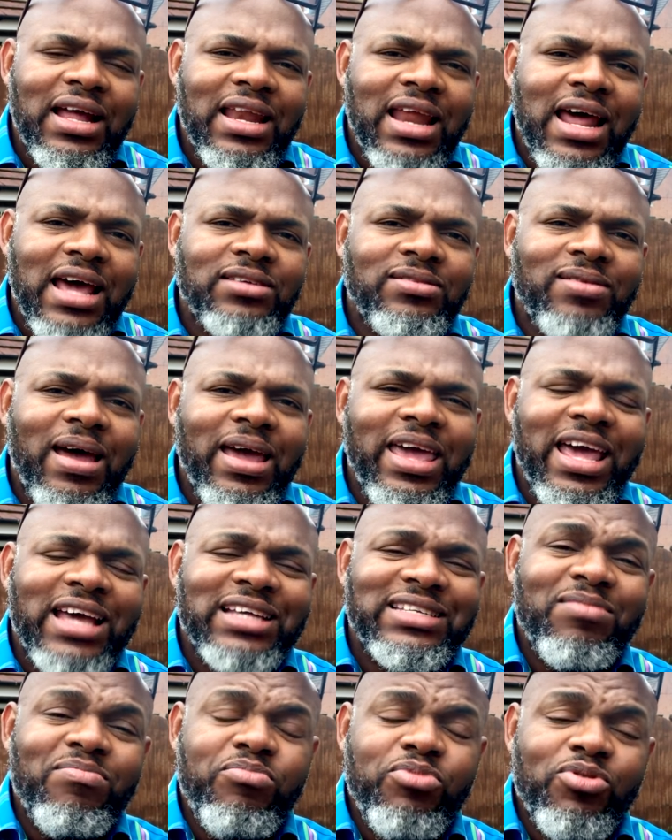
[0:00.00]
That is why He
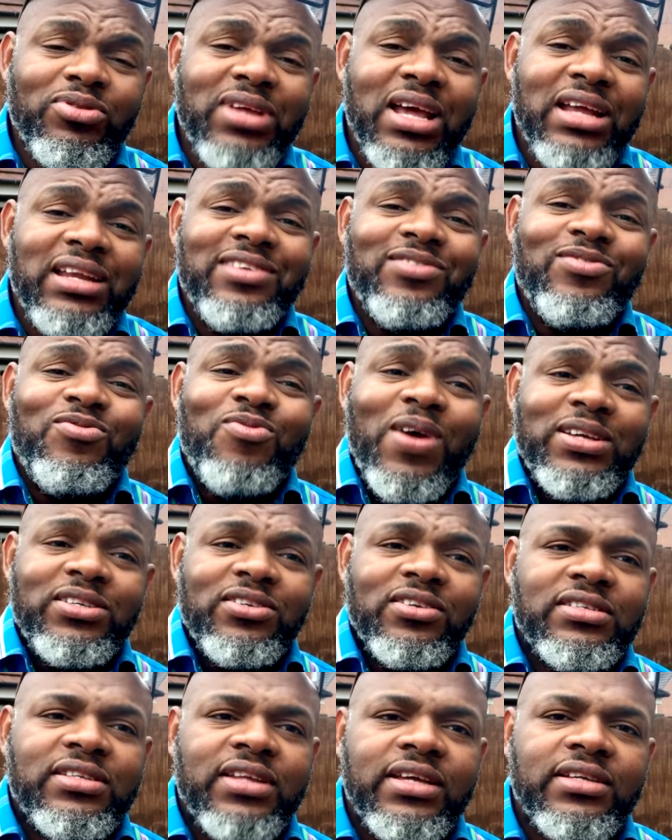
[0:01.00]
has imputed His
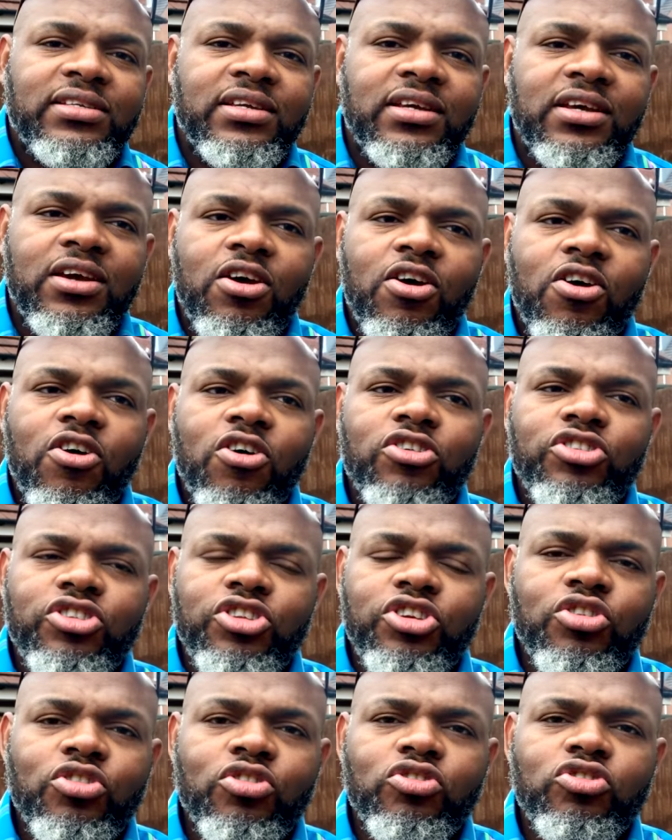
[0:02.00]
righteousness on
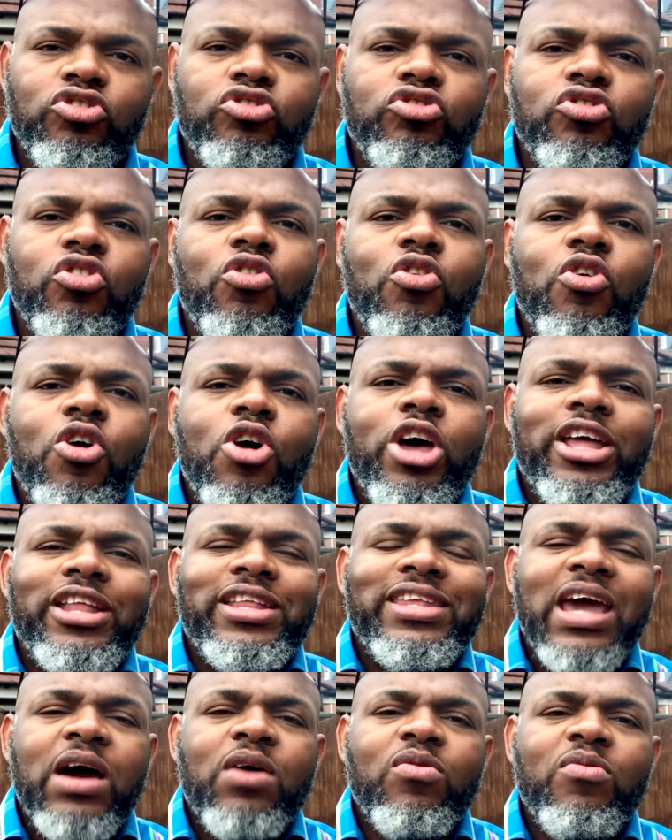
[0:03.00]
you, so
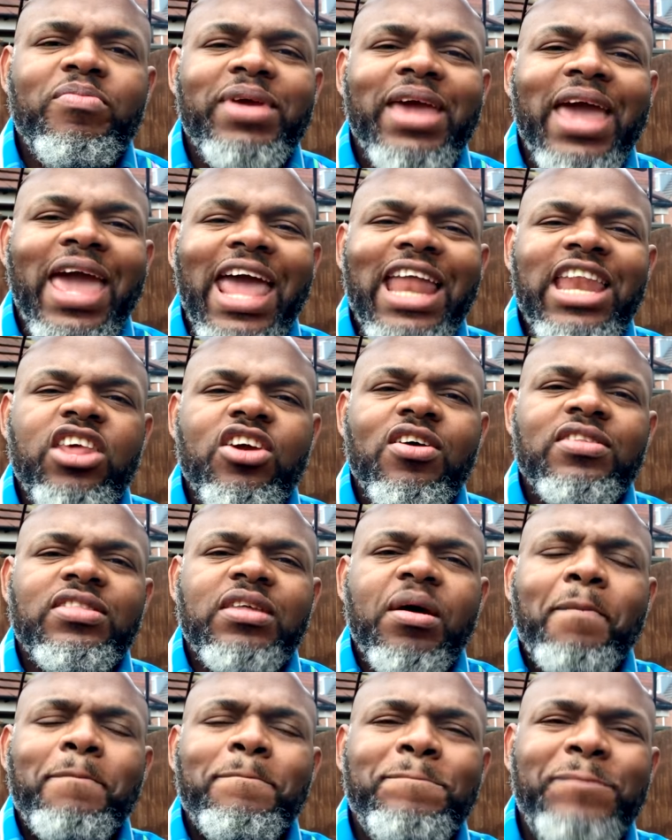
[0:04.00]
there won't be any
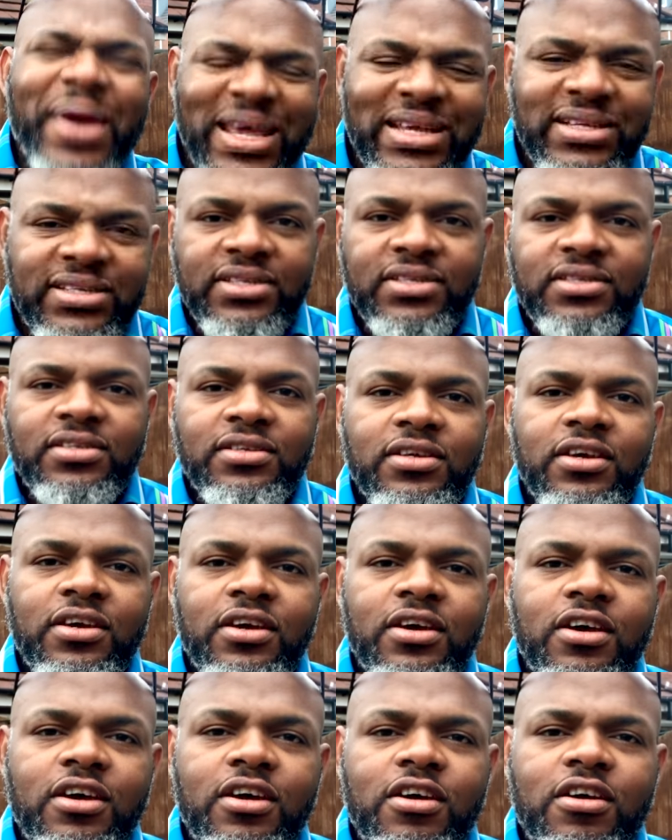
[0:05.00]
other basis
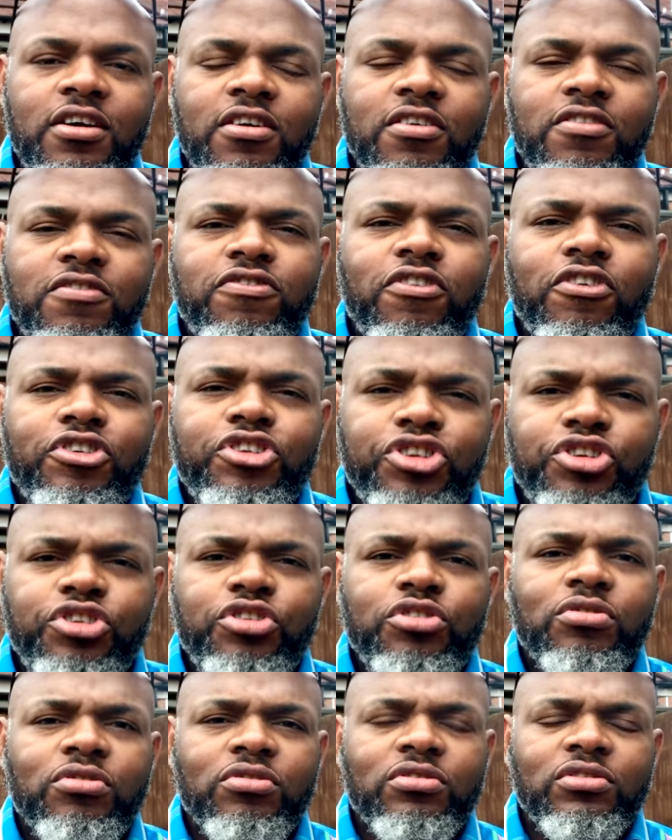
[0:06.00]
for
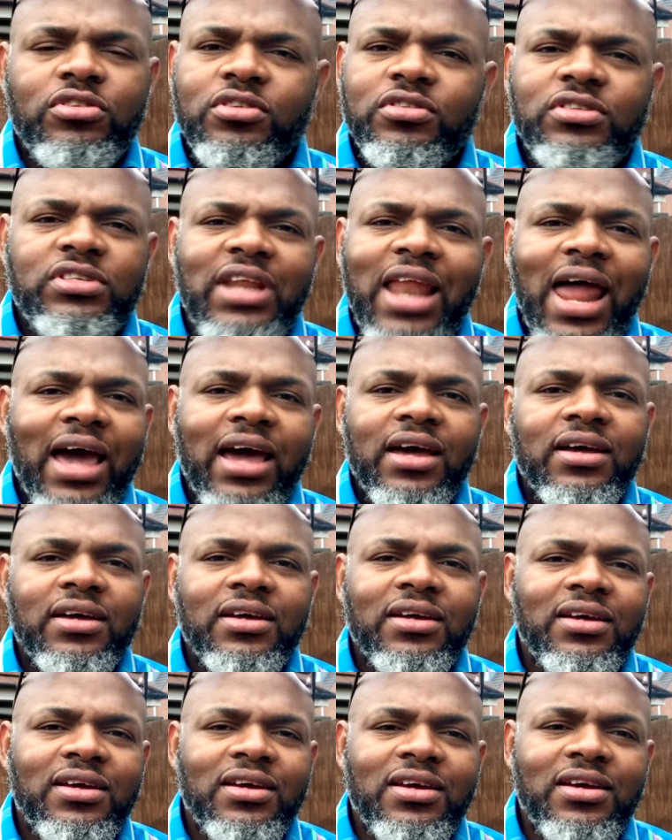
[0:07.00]
you to slack.
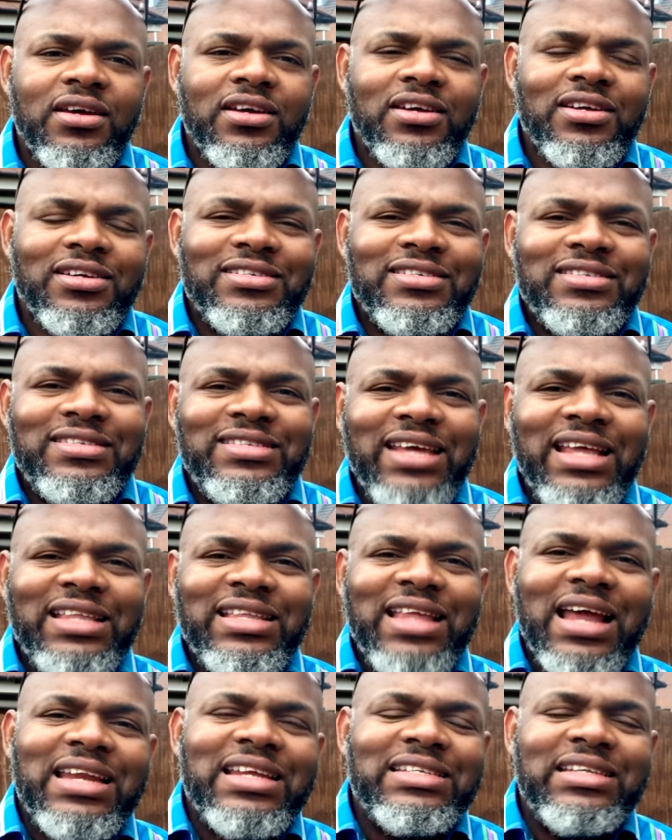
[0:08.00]

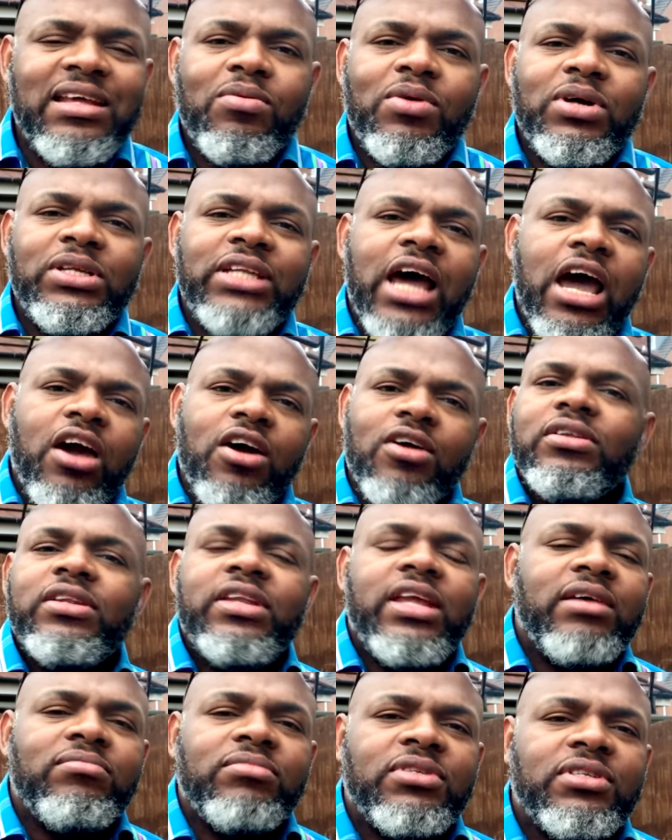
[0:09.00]
Satan is the one that
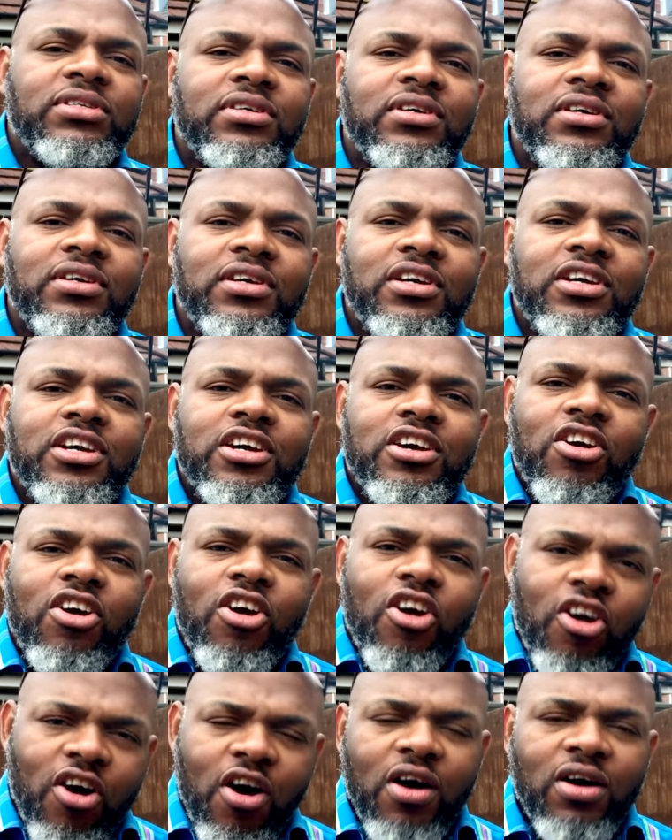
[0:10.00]
condemns.
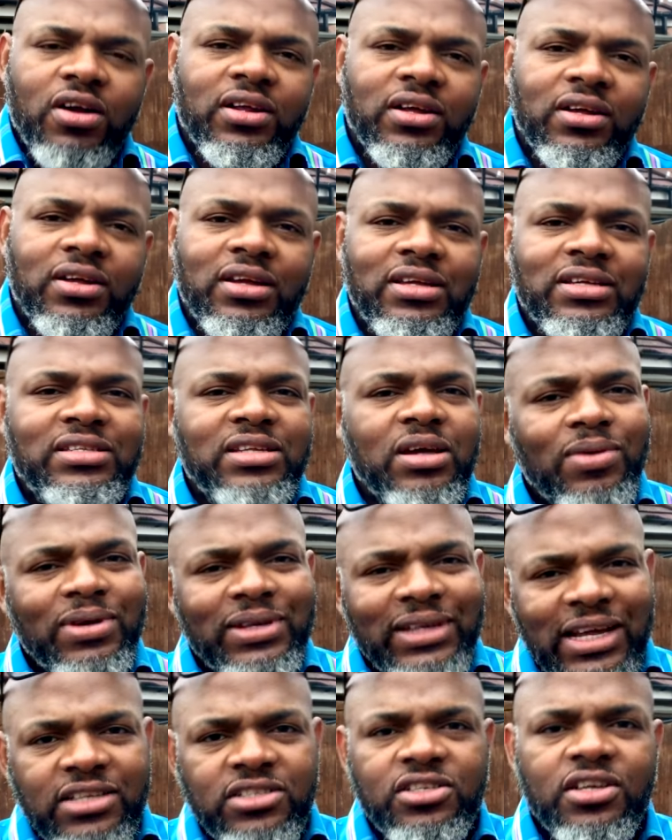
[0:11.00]
God is the
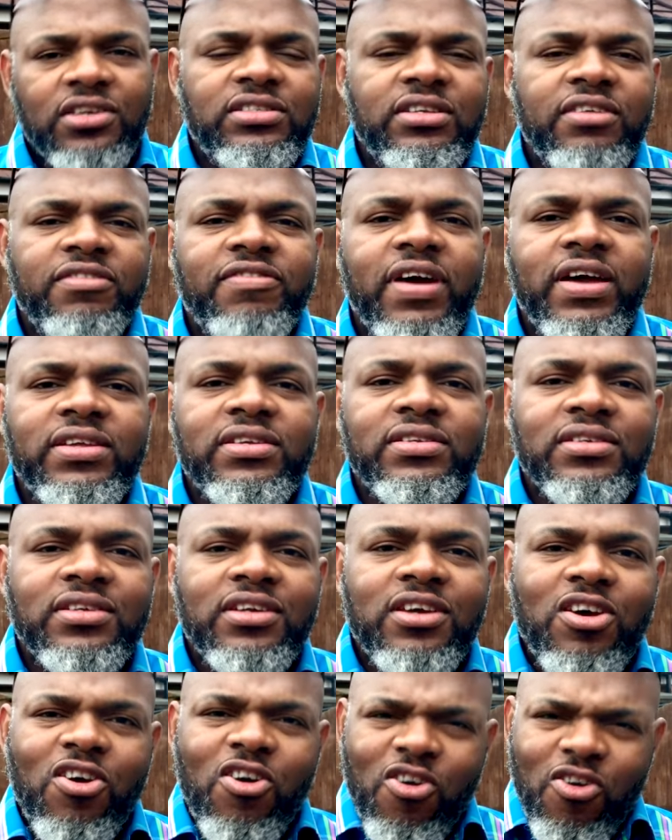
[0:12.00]
one that justifies.
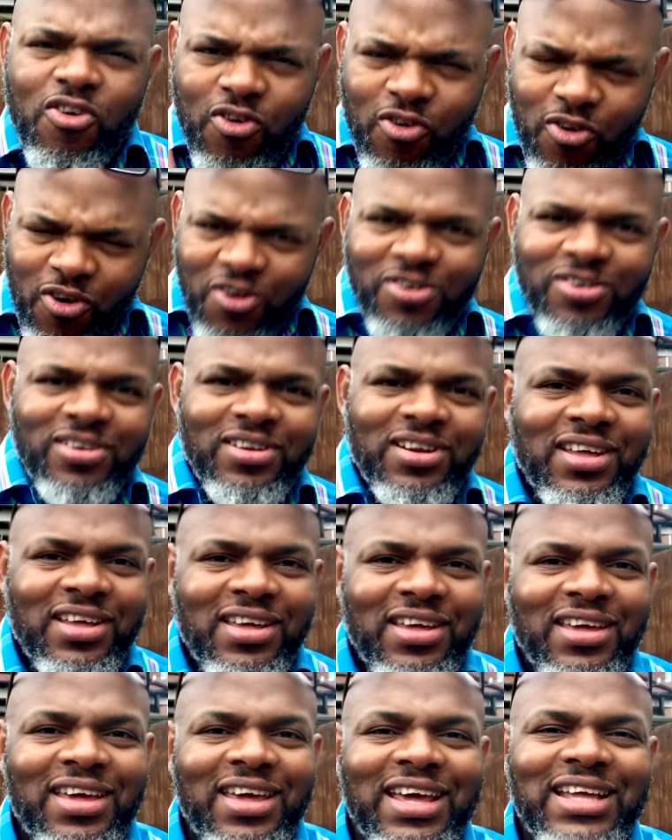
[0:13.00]
Go
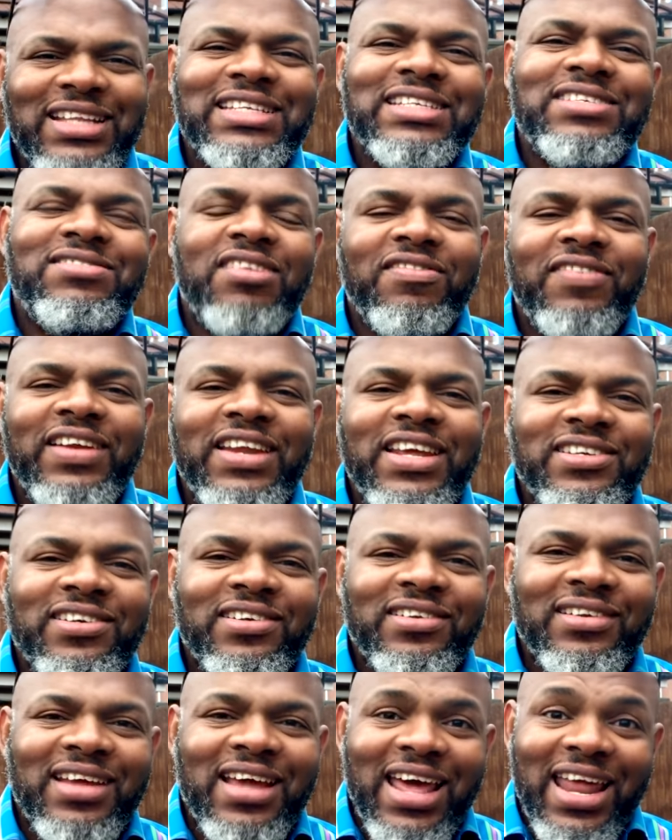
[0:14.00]
this revelation,
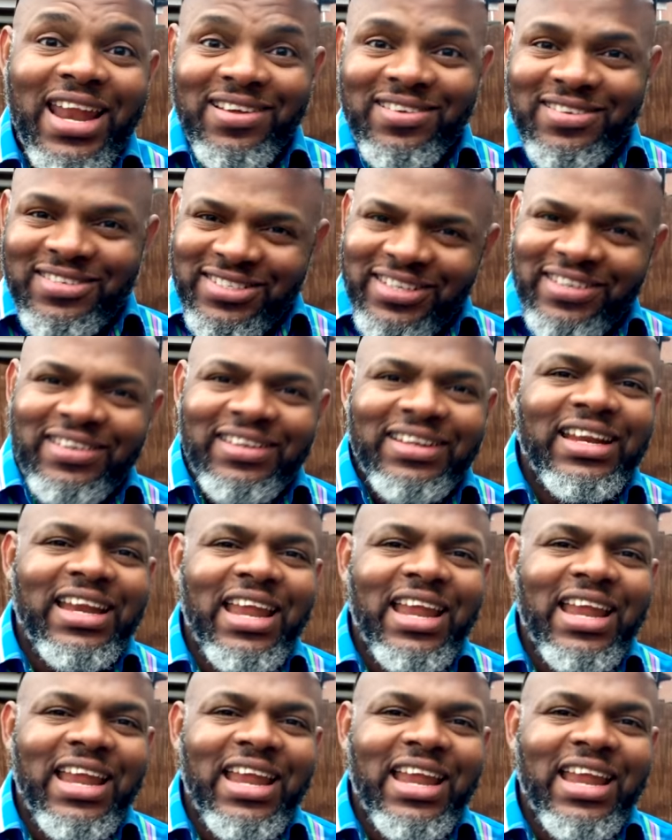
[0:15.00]
and I'll see you in the